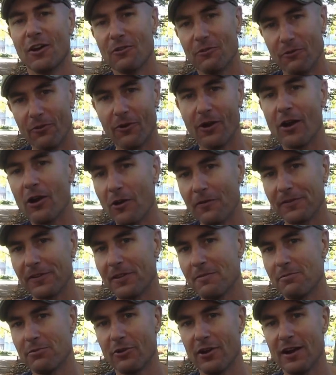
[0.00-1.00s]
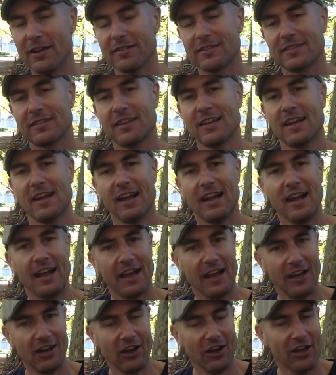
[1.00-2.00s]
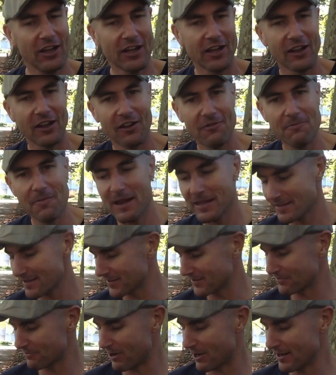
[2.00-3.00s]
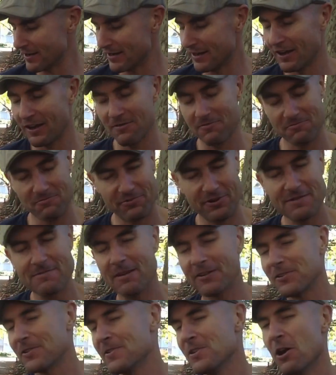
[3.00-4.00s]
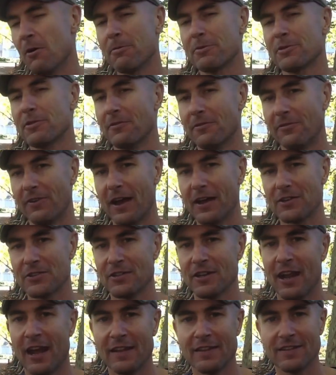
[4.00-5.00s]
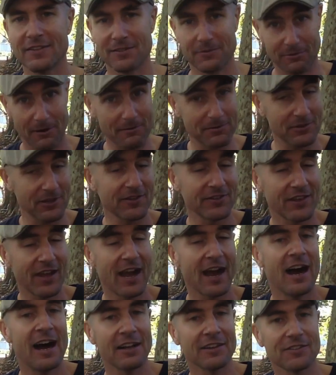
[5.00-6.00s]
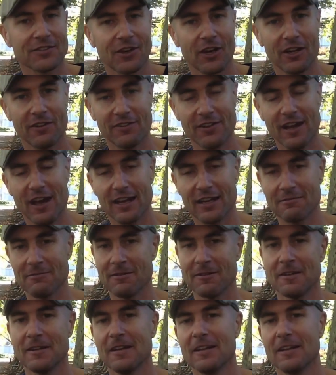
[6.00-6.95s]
right off of the press, and I make this one pretty much in the opposite fashion, and this represents the art side of the argument.